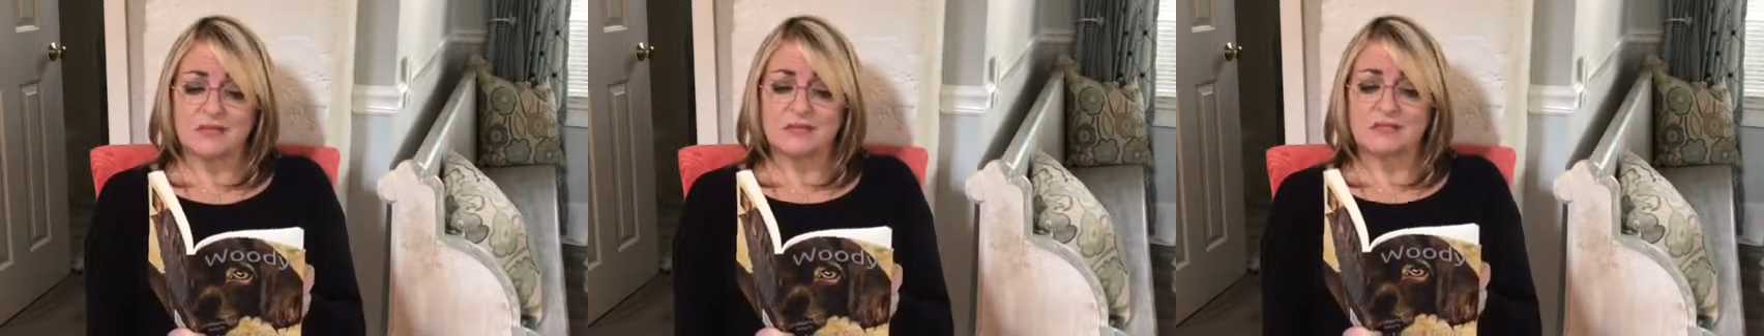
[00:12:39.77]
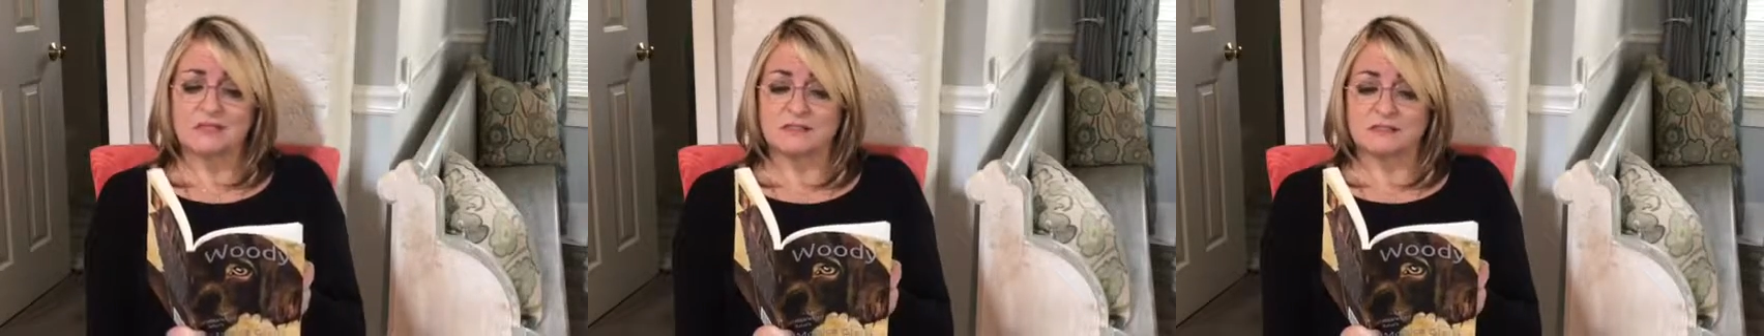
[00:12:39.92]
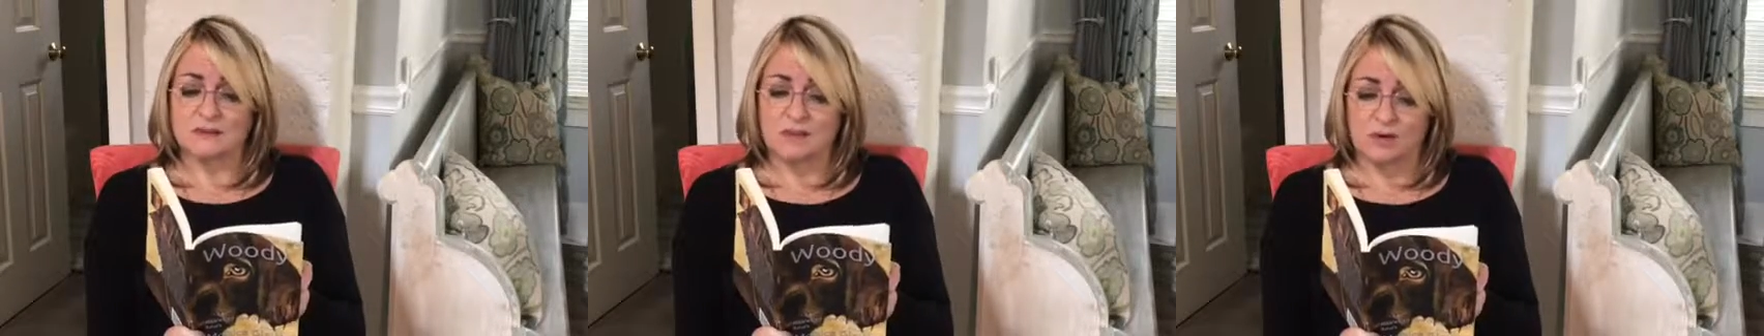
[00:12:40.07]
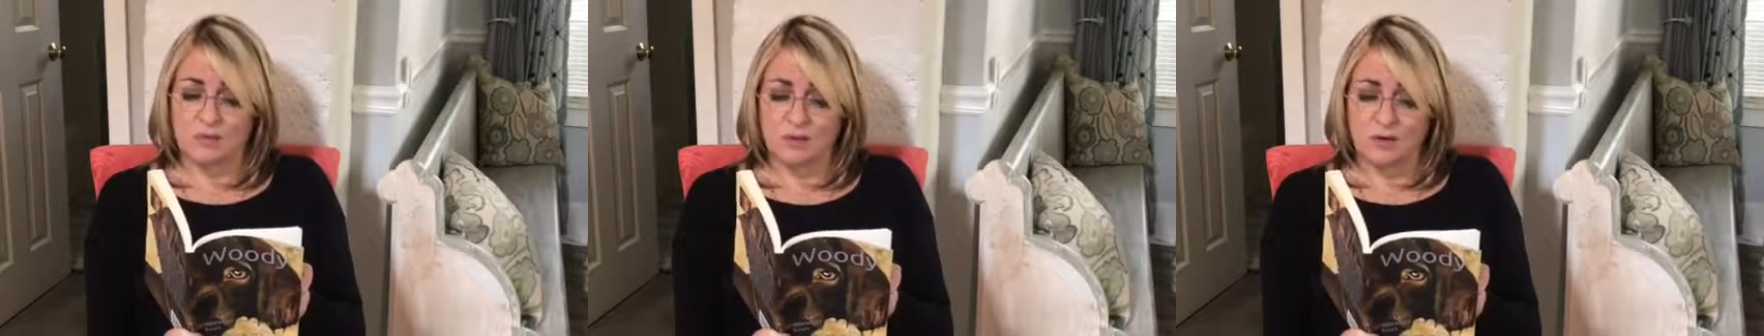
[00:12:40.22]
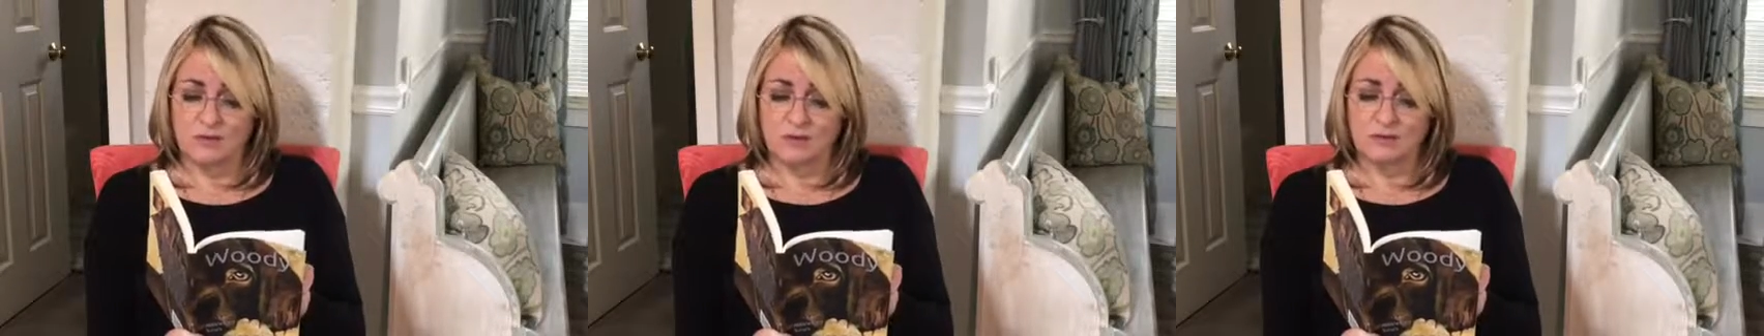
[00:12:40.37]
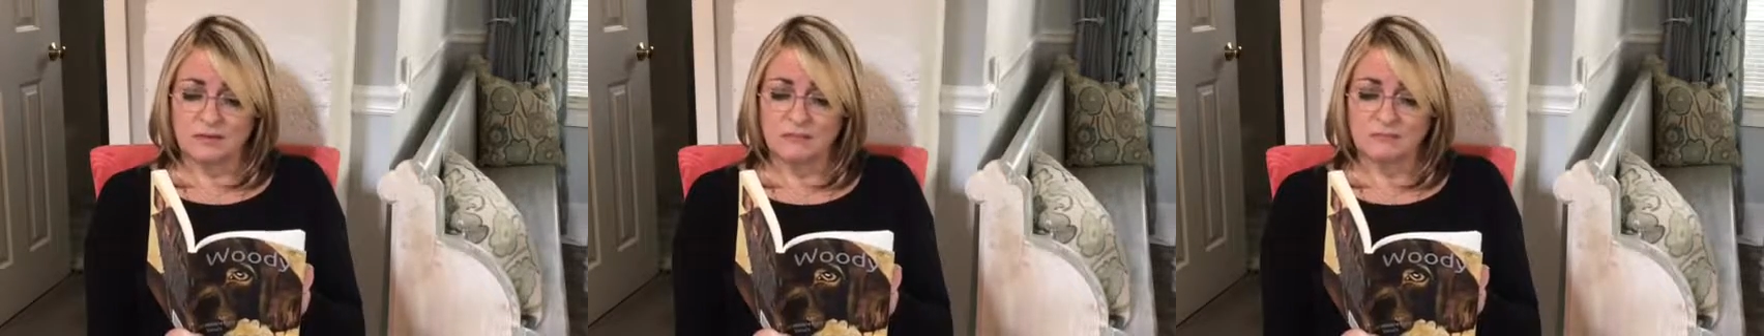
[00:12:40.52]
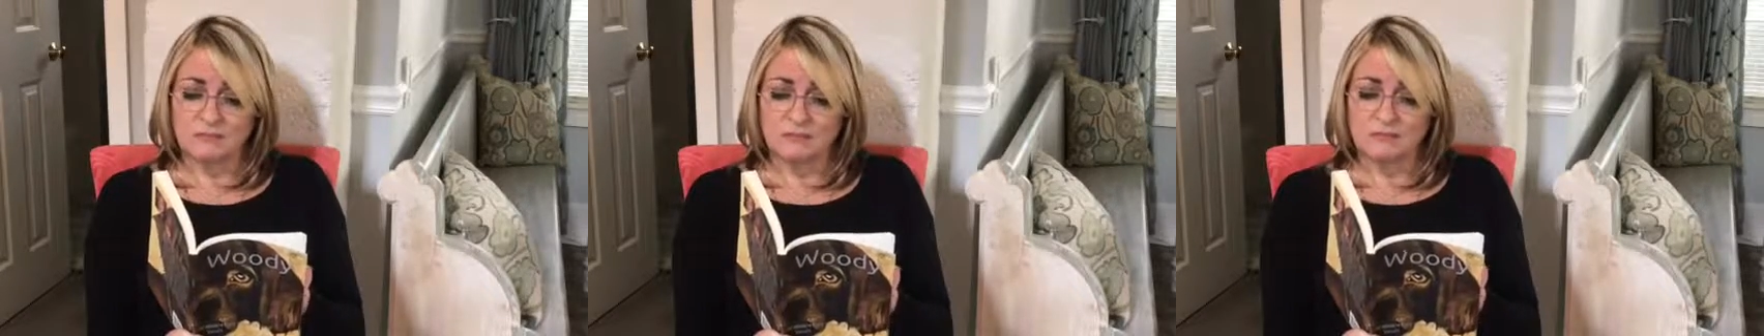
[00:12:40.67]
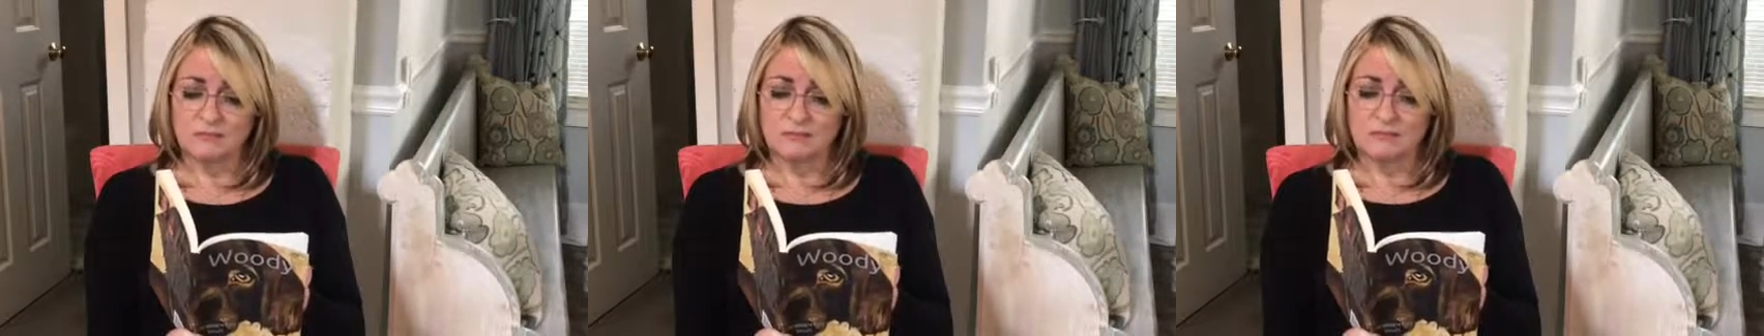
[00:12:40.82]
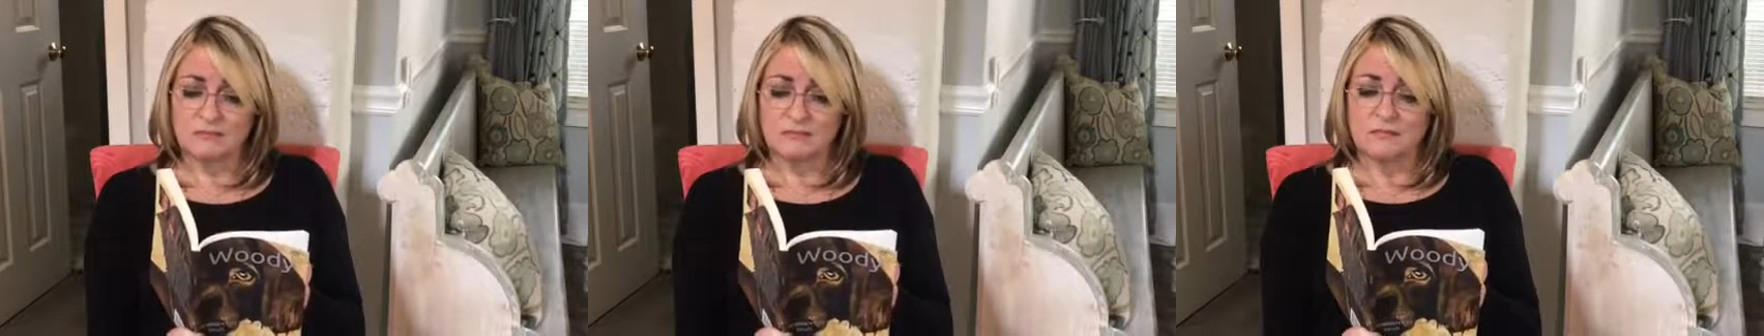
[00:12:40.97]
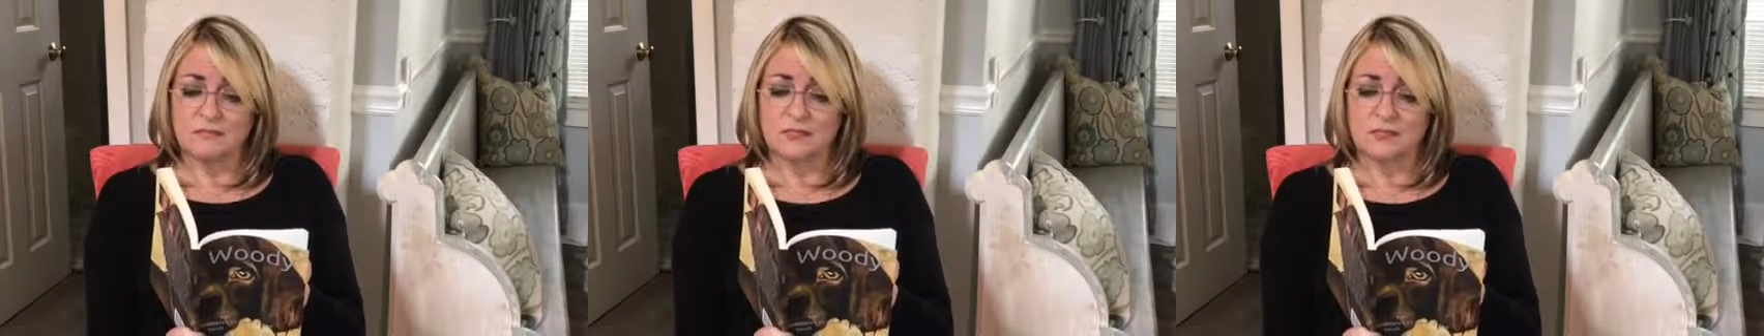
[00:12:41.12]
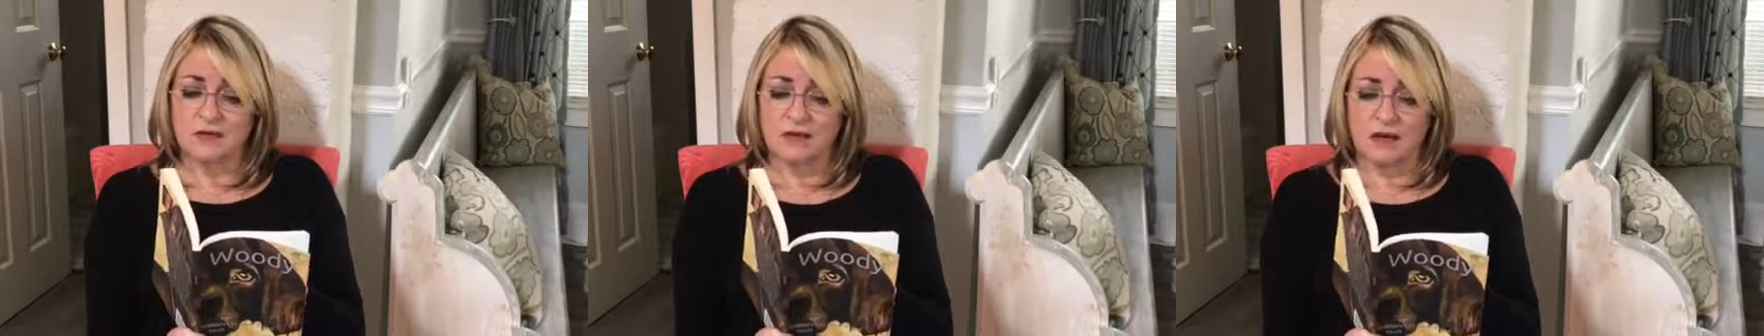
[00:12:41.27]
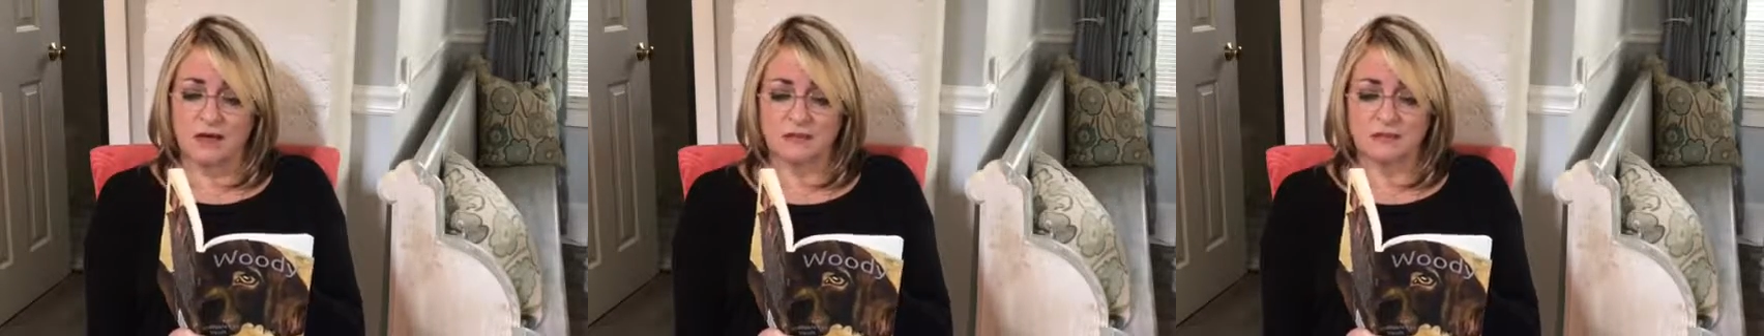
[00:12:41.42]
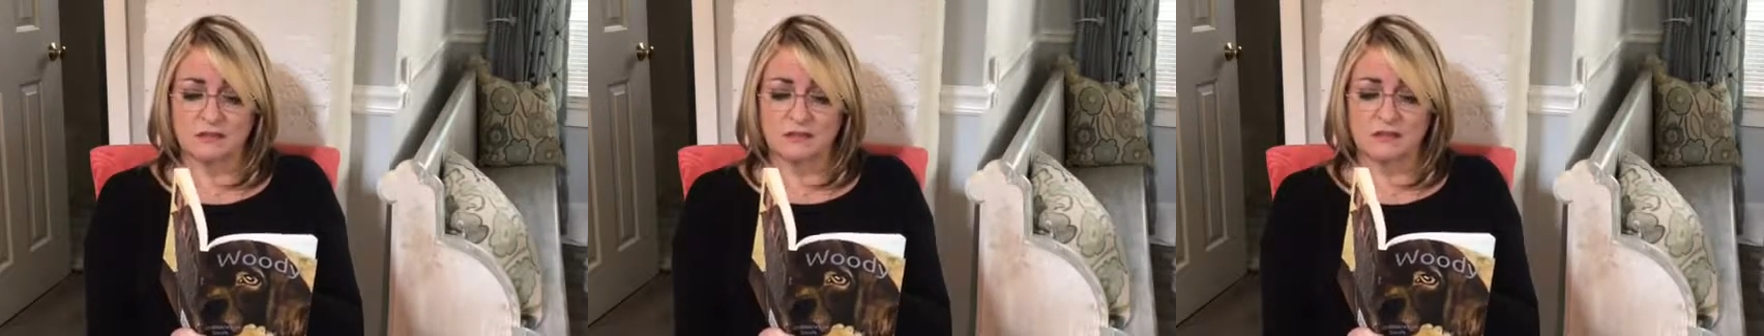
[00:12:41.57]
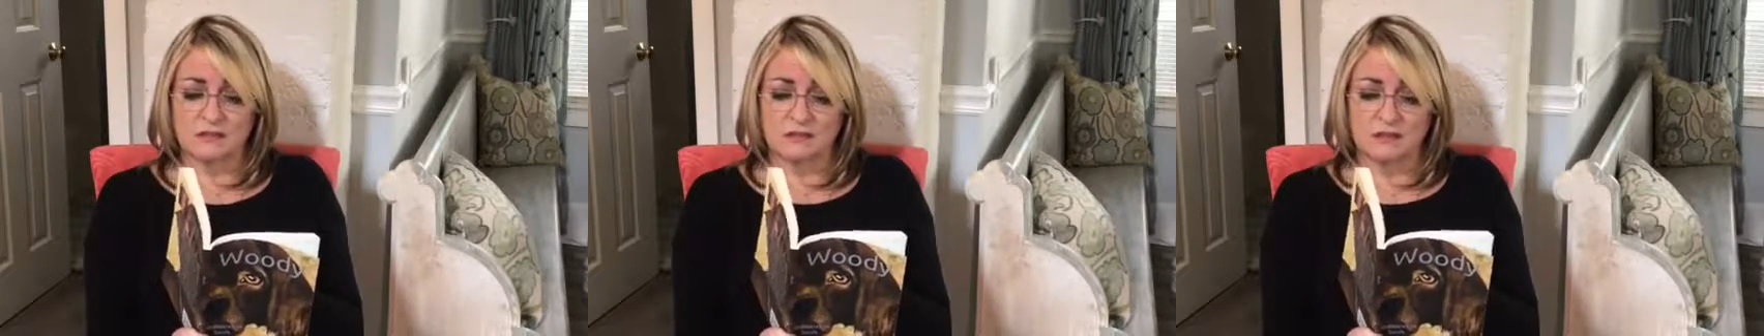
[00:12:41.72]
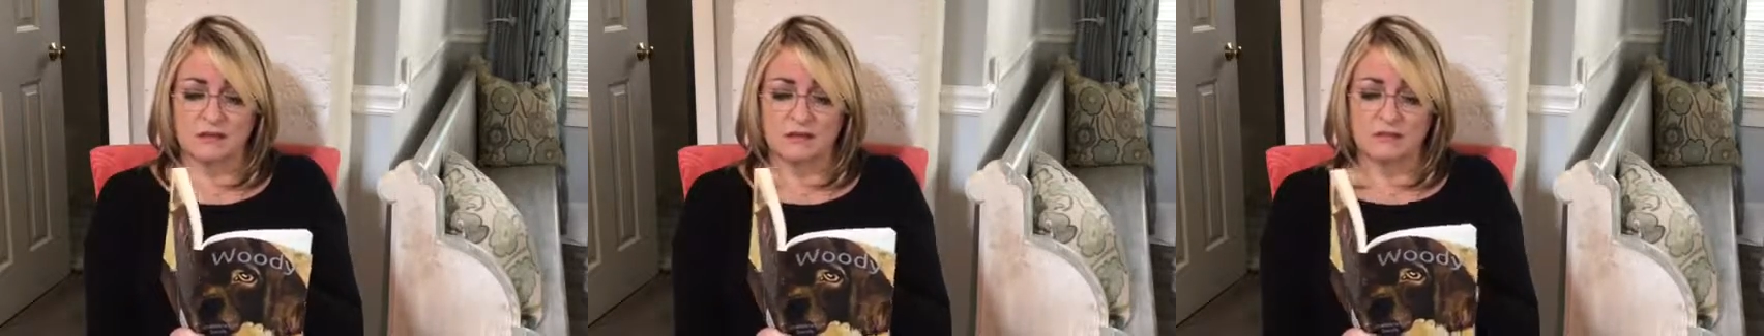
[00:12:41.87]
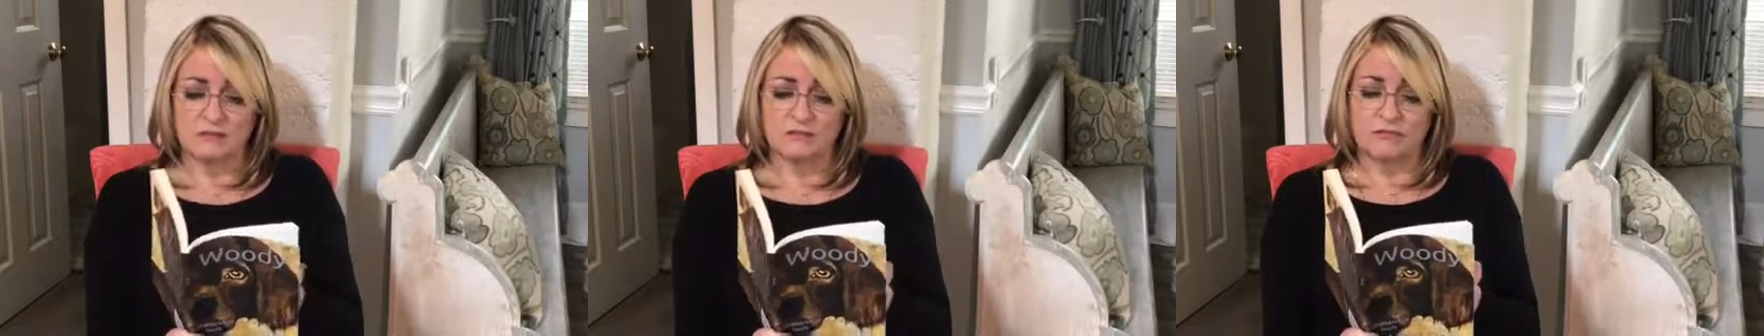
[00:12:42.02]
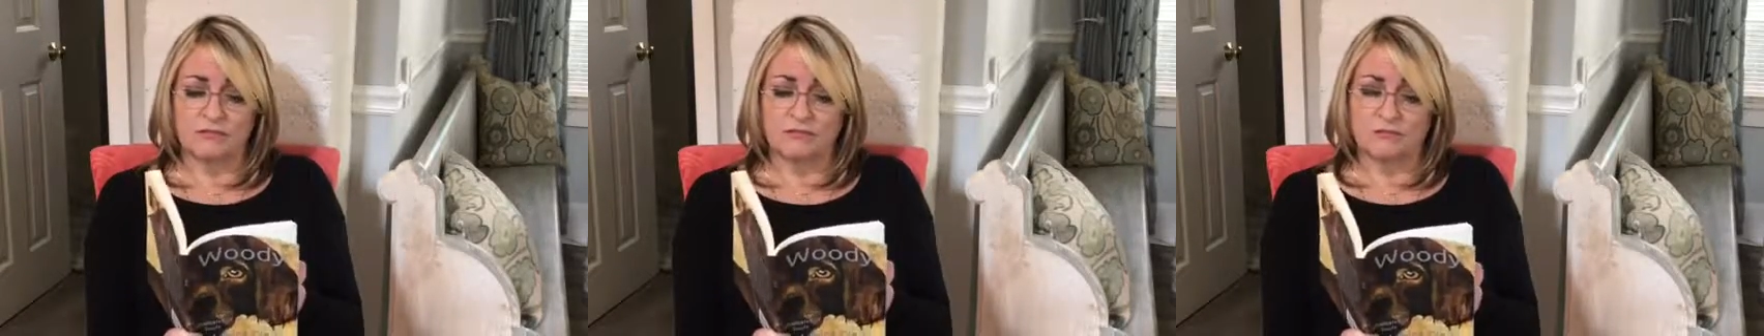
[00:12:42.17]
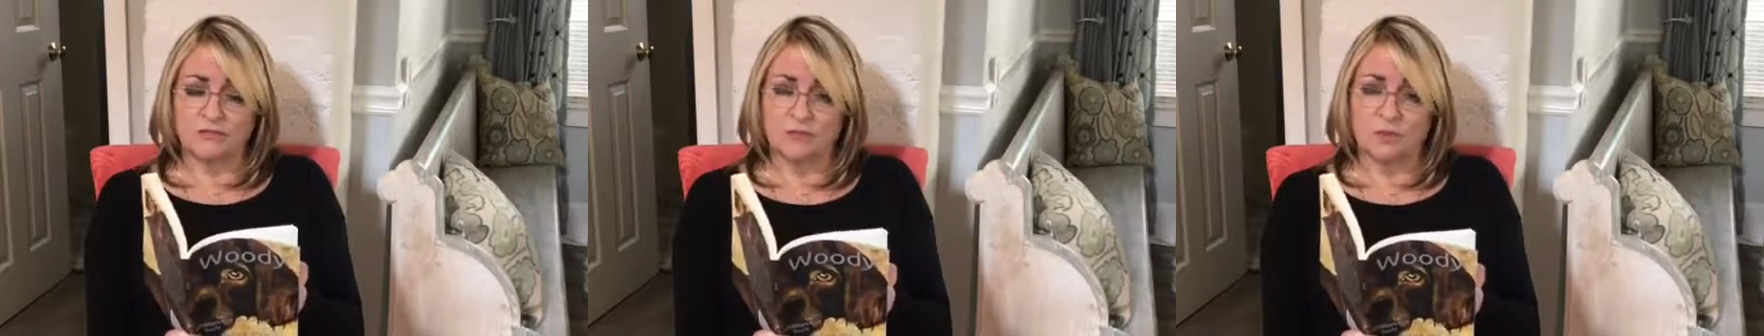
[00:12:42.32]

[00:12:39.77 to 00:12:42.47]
someone knocked the love of